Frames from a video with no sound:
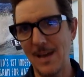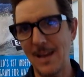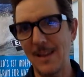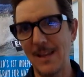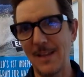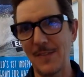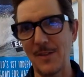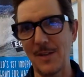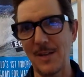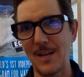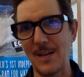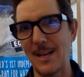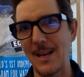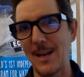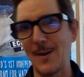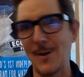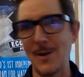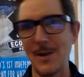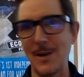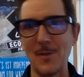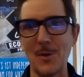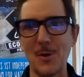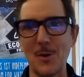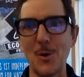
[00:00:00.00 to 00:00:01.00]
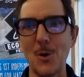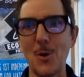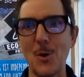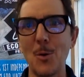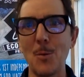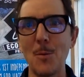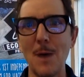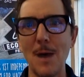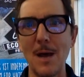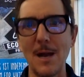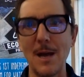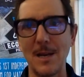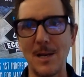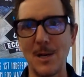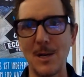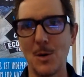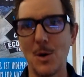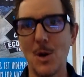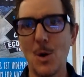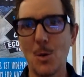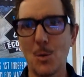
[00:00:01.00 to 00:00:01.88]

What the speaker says: of like the canary in the coal mine here.